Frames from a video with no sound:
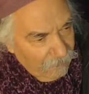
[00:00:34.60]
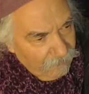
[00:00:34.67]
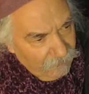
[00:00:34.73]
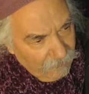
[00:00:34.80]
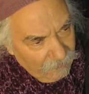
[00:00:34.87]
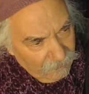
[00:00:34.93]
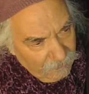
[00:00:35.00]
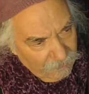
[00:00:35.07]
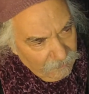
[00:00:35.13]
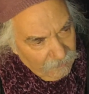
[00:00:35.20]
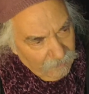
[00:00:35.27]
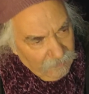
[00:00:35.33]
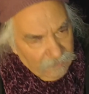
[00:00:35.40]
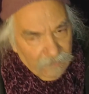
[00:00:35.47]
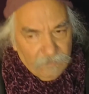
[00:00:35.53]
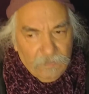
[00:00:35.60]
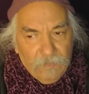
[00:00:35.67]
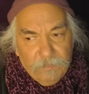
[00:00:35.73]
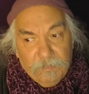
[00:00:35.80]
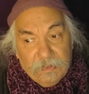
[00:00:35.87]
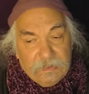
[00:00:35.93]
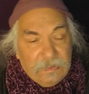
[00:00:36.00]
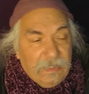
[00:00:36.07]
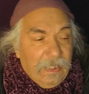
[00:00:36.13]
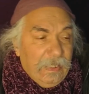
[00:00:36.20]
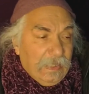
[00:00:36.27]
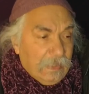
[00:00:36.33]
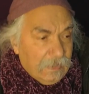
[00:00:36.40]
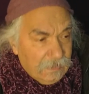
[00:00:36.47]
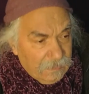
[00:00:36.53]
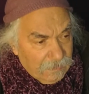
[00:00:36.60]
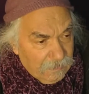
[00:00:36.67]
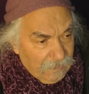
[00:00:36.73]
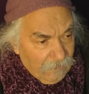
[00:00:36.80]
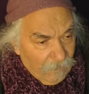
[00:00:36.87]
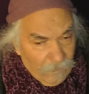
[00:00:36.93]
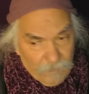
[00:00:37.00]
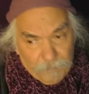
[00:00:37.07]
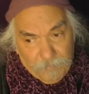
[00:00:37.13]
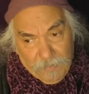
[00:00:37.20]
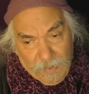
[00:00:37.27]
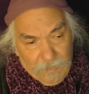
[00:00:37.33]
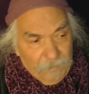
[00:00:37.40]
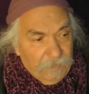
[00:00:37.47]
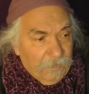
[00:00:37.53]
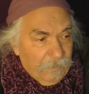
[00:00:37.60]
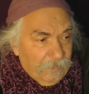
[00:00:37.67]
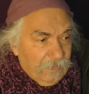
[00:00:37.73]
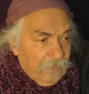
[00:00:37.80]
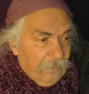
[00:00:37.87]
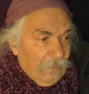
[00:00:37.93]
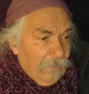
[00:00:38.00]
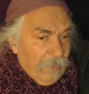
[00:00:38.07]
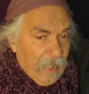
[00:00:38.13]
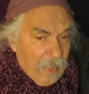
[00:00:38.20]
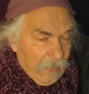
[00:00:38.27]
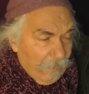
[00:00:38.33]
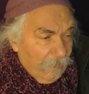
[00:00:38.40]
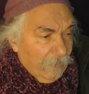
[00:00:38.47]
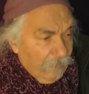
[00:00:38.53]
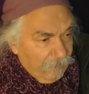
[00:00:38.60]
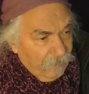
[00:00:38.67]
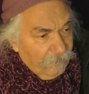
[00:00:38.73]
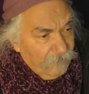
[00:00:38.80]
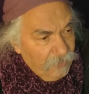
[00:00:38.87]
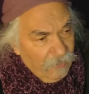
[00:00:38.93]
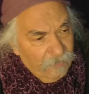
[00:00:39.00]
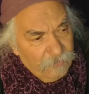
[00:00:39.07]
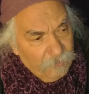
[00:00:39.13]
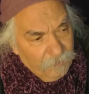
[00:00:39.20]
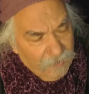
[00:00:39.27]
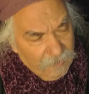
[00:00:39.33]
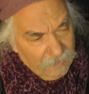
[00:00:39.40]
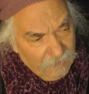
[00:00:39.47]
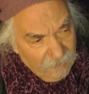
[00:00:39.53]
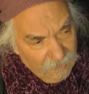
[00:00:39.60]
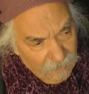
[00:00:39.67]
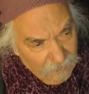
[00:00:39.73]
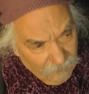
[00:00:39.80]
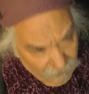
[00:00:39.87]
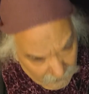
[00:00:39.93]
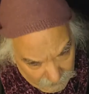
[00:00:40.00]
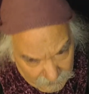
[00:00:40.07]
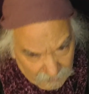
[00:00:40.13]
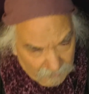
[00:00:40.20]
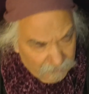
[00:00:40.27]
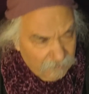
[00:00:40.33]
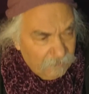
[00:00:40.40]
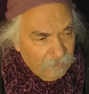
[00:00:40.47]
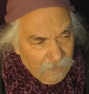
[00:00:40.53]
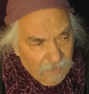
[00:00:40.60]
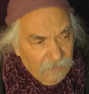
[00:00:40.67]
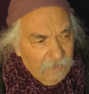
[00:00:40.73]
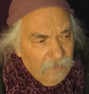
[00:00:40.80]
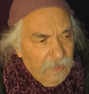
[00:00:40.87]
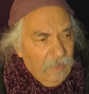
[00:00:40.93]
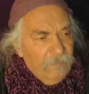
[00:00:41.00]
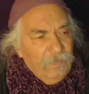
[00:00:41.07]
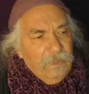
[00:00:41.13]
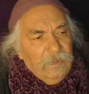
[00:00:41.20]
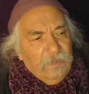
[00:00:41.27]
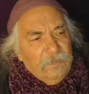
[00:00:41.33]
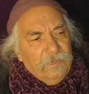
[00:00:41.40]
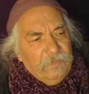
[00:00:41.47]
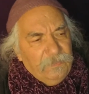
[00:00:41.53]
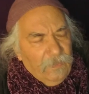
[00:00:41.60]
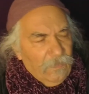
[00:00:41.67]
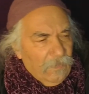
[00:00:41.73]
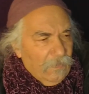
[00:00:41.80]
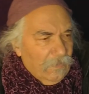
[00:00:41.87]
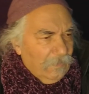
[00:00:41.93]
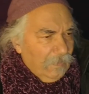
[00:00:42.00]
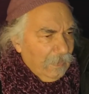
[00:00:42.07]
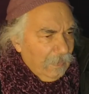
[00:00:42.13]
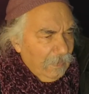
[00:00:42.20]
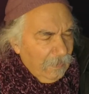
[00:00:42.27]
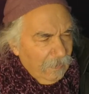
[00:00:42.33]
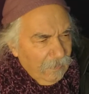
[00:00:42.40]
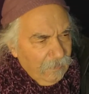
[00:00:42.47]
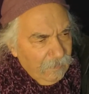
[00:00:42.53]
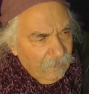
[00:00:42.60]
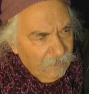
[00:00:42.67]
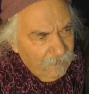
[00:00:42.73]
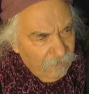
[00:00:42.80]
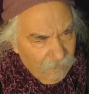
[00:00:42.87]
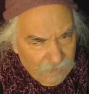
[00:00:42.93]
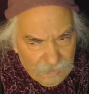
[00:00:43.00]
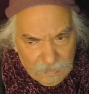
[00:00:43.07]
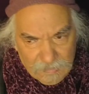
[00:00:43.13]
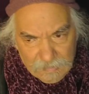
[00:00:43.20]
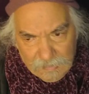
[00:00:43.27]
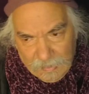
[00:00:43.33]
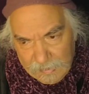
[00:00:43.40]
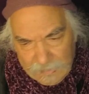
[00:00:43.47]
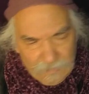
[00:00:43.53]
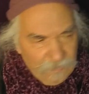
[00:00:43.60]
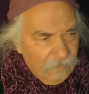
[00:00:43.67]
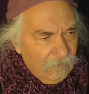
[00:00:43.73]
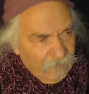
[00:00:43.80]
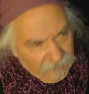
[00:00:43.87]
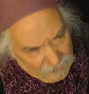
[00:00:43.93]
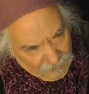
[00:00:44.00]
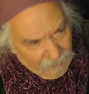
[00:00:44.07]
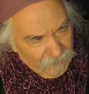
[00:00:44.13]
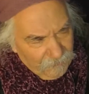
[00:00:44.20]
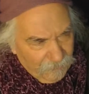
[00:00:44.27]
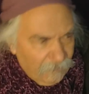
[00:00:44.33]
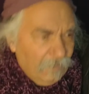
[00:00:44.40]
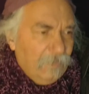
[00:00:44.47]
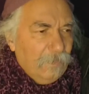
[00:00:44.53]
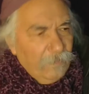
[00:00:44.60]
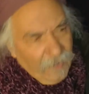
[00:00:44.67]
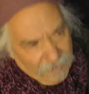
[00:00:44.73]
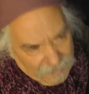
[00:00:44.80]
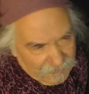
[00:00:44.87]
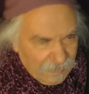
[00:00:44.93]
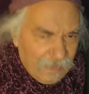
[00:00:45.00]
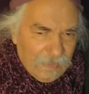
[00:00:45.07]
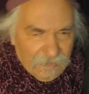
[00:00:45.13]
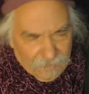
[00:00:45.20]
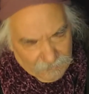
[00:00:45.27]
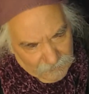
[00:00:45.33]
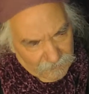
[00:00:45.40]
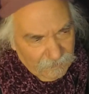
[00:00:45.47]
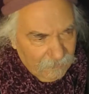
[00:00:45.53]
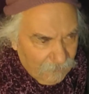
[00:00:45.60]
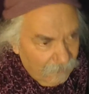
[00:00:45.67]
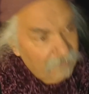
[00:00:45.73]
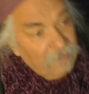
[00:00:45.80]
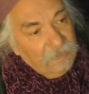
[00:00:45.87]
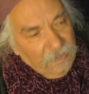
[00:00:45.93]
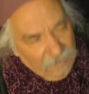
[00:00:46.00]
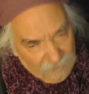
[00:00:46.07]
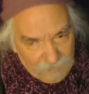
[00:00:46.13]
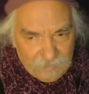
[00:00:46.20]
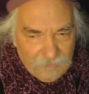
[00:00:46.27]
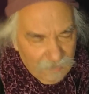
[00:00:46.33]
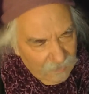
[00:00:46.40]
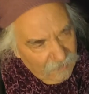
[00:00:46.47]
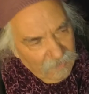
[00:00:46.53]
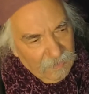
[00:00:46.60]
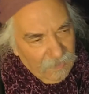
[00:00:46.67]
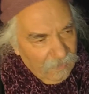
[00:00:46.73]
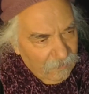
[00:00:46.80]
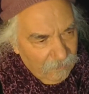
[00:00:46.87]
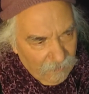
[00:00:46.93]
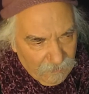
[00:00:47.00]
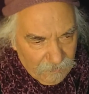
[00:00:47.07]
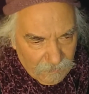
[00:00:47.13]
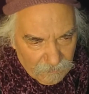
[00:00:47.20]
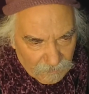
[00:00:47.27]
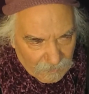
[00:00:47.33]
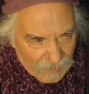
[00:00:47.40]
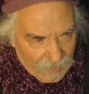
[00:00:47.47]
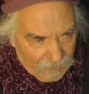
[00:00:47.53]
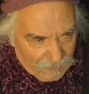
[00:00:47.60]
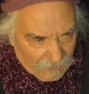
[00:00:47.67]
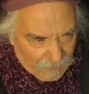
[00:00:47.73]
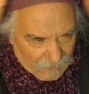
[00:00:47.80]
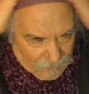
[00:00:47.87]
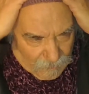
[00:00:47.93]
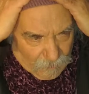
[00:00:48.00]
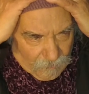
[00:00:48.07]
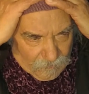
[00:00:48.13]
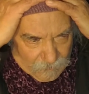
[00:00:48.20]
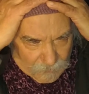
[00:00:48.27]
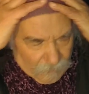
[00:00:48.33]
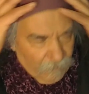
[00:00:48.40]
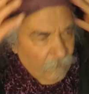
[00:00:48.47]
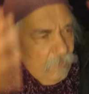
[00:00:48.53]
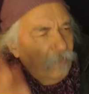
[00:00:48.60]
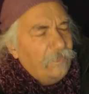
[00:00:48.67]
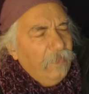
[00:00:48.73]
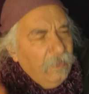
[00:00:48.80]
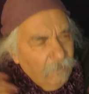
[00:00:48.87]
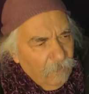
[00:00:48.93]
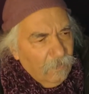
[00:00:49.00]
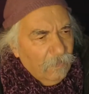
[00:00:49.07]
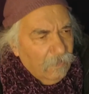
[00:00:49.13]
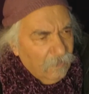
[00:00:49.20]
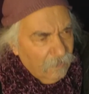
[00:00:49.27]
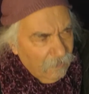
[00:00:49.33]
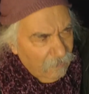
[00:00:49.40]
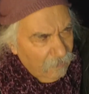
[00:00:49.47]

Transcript: See, their own mistakes, their own problems, their own errors of judgment. Well, that's kind of heavy on the soul. You want to enlighten yourself and do the right thing and do good things, and, and you're lighter and you're, you're moving more,